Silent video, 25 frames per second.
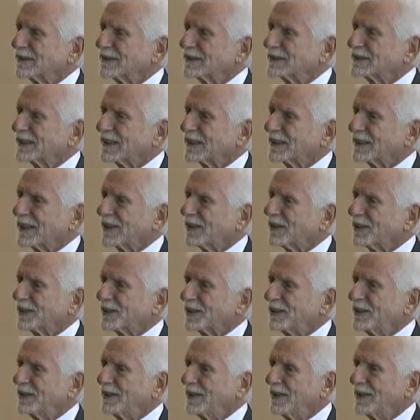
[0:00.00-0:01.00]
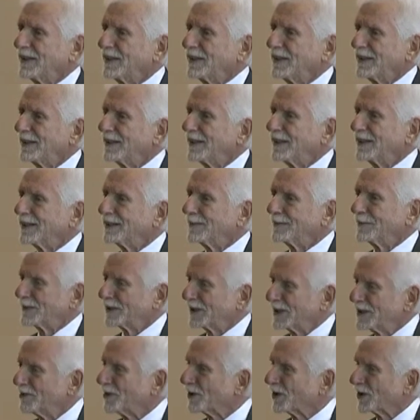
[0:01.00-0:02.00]
This technology, uh,
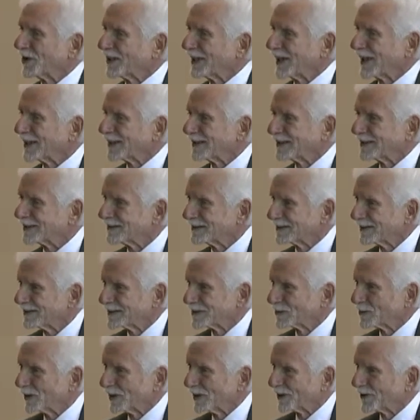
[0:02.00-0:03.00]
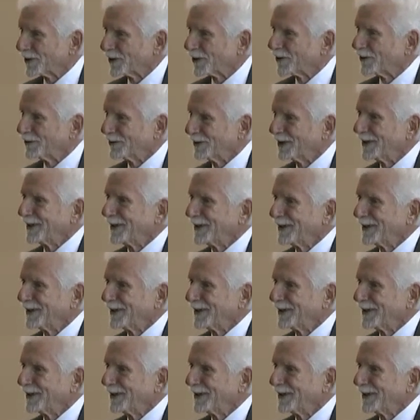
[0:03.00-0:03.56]
believe it or not, is, is well known.